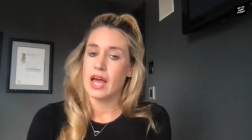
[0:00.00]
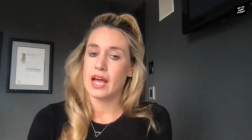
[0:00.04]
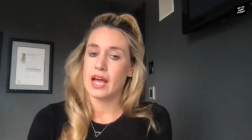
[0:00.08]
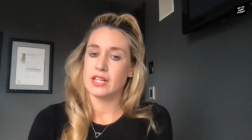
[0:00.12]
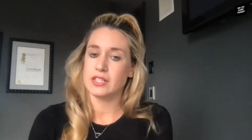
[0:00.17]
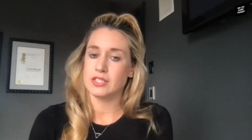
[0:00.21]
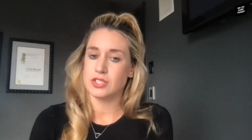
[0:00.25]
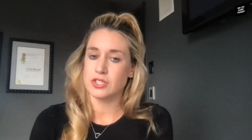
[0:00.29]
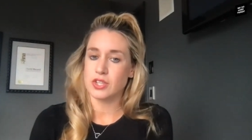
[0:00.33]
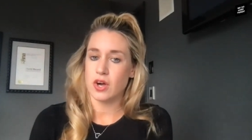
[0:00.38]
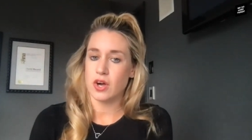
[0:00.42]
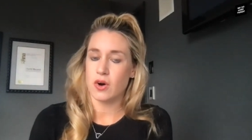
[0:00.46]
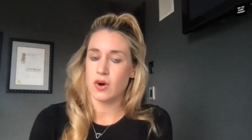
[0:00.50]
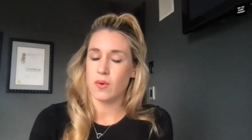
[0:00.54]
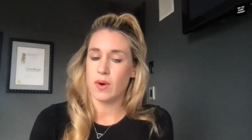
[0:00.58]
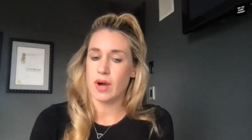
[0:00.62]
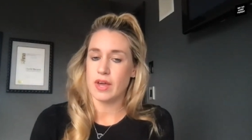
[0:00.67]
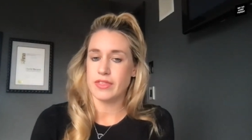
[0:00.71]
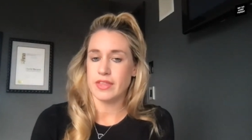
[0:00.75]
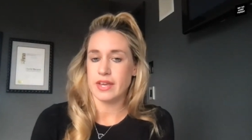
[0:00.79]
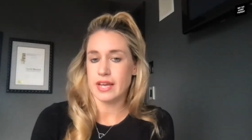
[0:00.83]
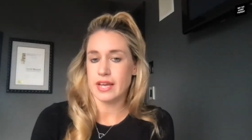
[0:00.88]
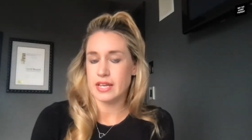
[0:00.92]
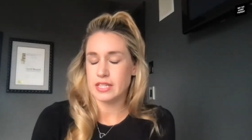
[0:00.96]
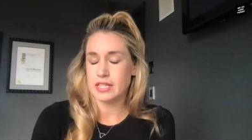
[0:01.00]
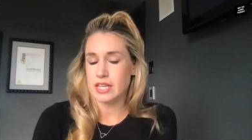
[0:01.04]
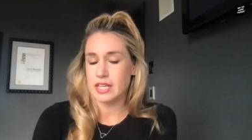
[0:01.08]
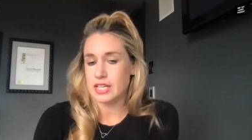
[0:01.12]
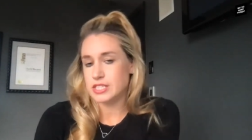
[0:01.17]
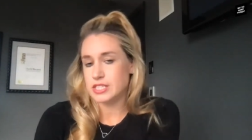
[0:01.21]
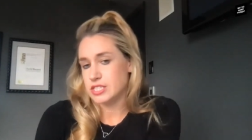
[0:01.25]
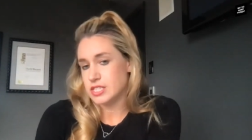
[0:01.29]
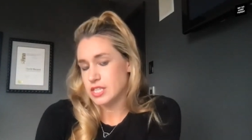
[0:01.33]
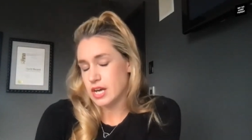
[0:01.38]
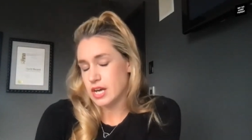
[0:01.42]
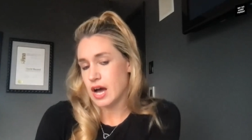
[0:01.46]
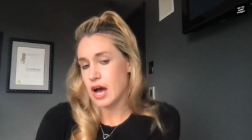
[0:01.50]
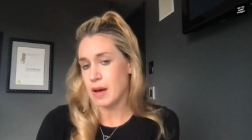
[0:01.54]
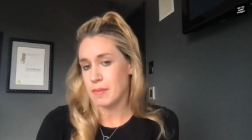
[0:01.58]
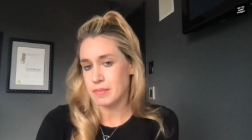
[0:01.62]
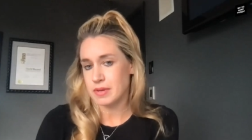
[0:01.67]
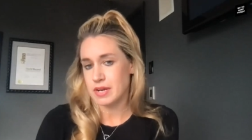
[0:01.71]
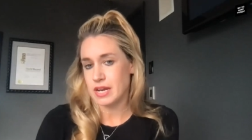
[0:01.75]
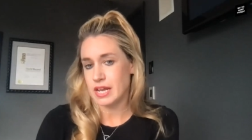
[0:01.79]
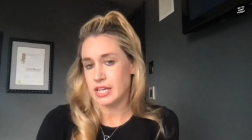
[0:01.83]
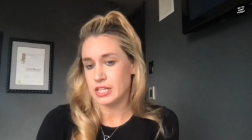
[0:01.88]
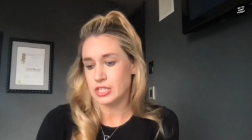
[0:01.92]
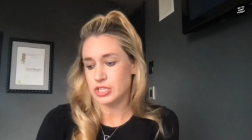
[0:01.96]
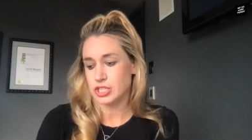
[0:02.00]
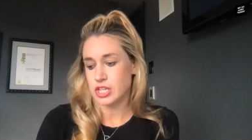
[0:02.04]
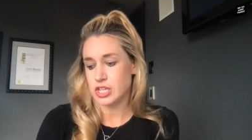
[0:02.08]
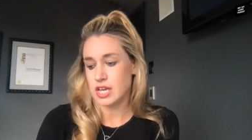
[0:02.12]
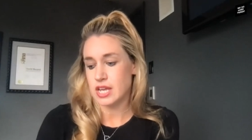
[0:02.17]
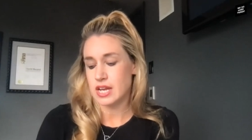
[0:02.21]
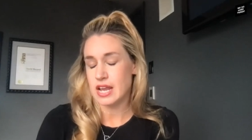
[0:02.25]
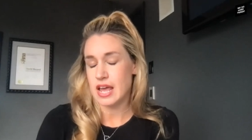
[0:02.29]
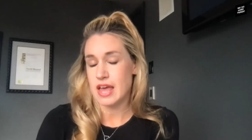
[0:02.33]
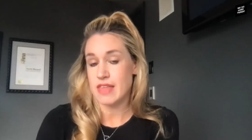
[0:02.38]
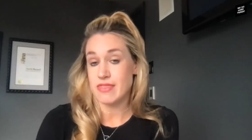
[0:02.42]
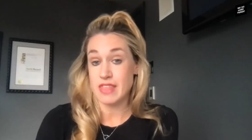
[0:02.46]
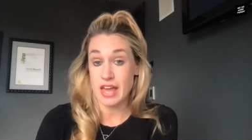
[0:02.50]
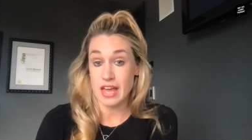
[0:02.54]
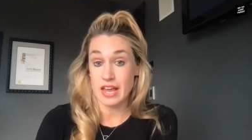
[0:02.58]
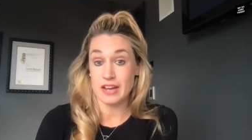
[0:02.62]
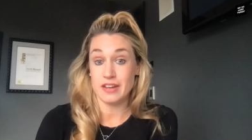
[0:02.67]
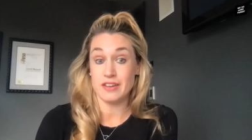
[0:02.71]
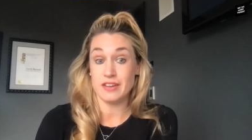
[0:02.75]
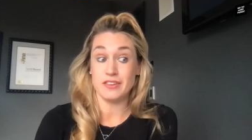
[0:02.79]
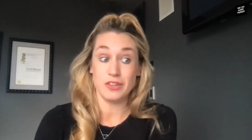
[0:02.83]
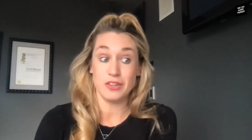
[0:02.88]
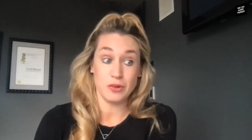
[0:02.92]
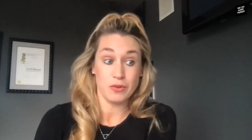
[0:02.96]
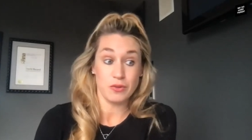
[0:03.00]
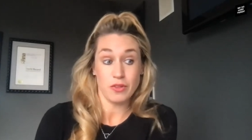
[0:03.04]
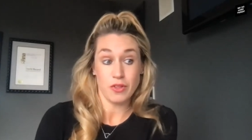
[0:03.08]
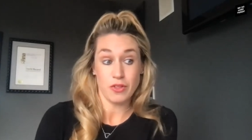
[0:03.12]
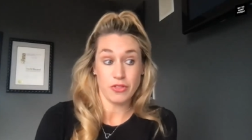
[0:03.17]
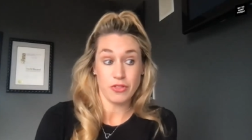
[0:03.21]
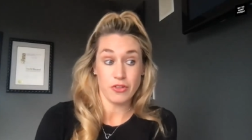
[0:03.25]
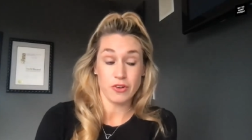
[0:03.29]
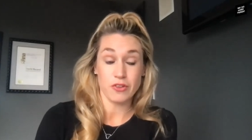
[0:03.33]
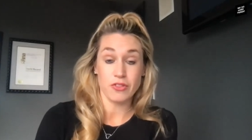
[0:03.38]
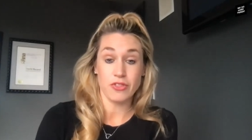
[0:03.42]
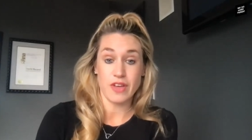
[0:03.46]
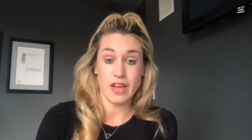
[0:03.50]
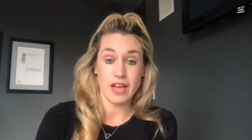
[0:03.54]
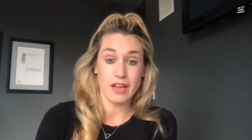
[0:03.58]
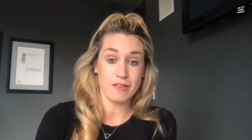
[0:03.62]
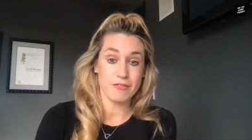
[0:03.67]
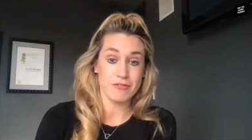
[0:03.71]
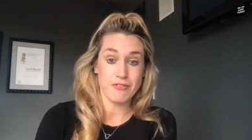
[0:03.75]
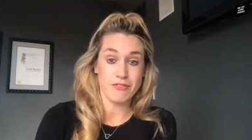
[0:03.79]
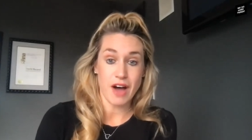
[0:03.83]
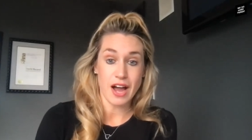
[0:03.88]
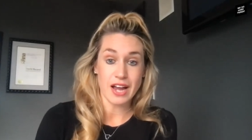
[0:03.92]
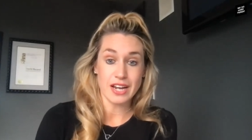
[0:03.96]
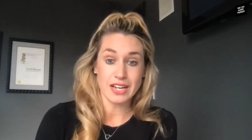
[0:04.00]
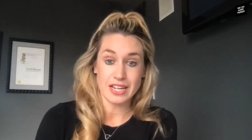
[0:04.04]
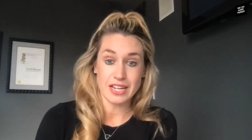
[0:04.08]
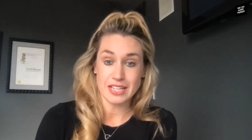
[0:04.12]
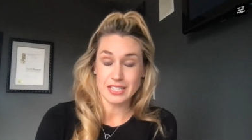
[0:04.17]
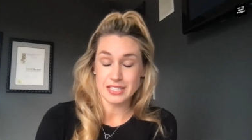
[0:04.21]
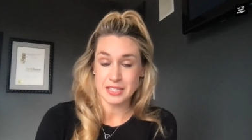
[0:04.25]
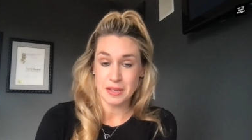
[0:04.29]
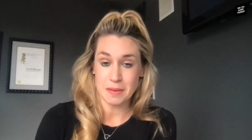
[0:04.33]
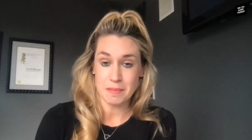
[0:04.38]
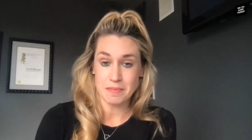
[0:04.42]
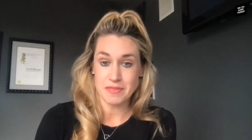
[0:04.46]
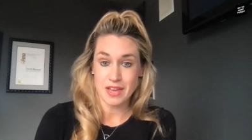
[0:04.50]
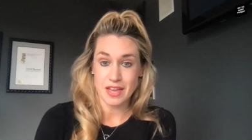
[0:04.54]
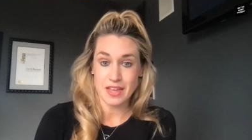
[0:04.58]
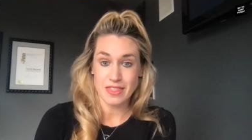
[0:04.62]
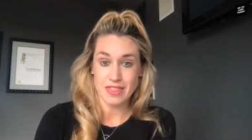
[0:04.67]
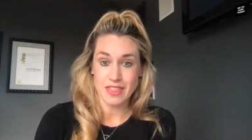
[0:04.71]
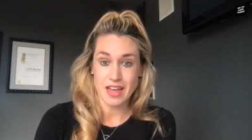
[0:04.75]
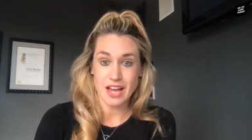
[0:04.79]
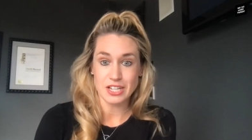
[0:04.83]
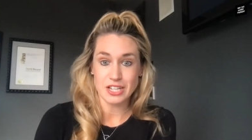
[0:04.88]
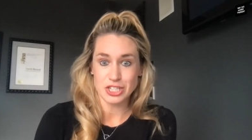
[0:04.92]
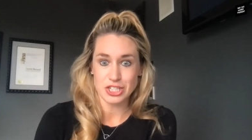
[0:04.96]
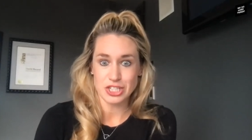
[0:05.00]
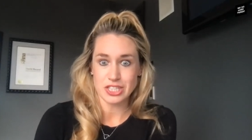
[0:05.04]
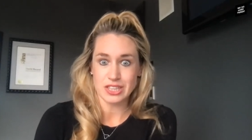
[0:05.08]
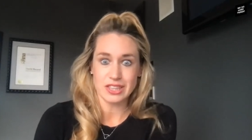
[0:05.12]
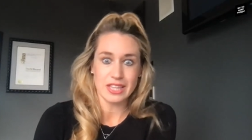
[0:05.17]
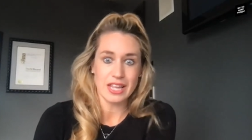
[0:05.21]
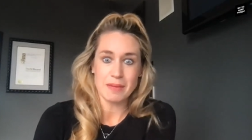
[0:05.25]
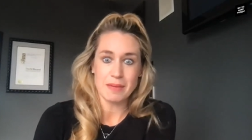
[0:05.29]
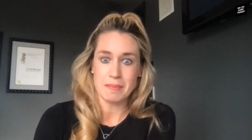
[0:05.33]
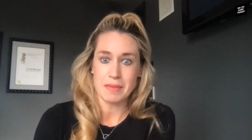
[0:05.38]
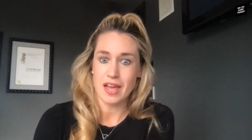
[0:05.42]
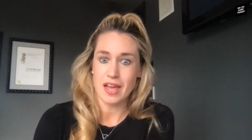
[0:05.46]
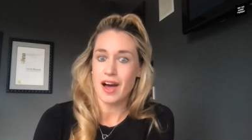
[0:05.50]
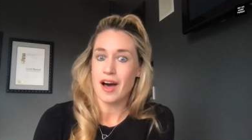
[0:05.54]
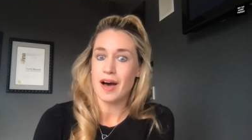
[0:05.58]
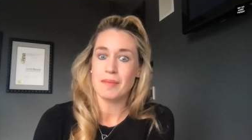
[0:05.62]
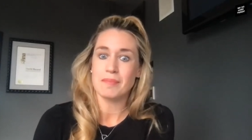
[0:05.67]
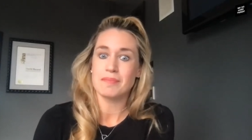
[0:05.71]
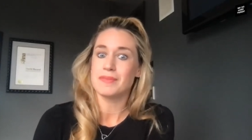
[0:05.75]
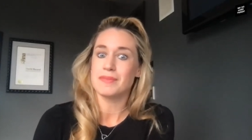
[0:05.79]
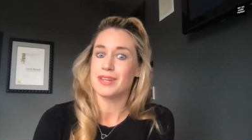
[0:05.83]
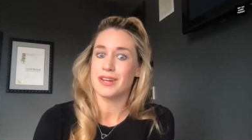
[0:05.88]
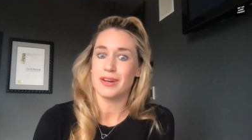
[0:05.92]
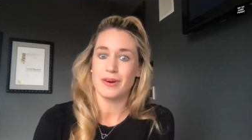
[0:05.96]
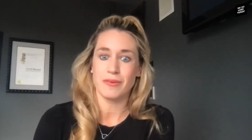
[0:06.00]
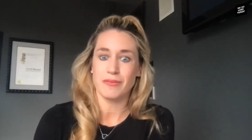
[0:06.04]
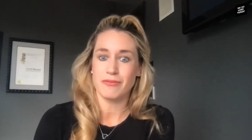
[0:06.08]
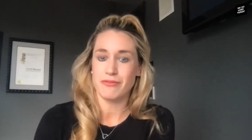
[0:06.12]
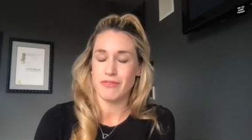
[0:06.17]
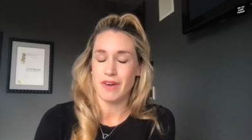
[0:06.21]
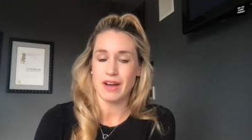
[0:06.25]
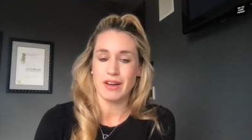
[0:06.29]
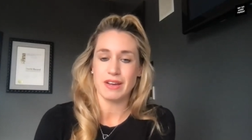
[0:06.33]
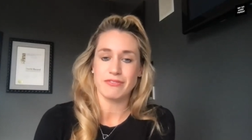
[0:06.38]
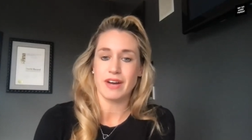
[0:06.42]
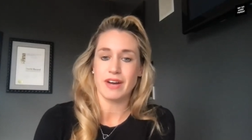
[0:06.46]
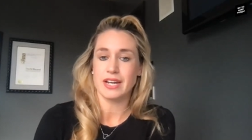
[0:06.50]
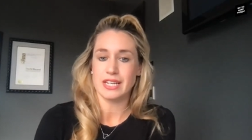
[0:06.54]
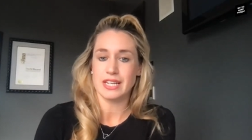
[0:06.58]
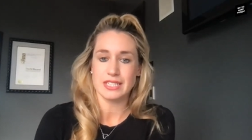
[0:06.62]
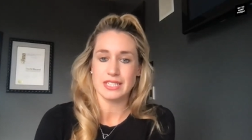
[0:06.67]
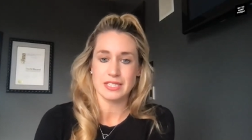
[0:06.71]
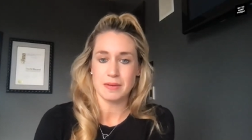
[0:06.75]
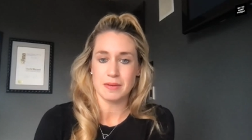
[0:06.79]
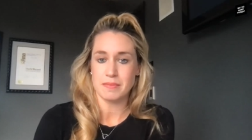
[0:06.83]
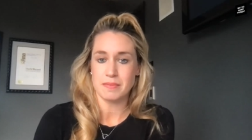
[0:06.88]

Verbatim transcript: And so I think it, it's the combination. And then, you know, the third thing, finding something that just lit me up, you know, finding yeah.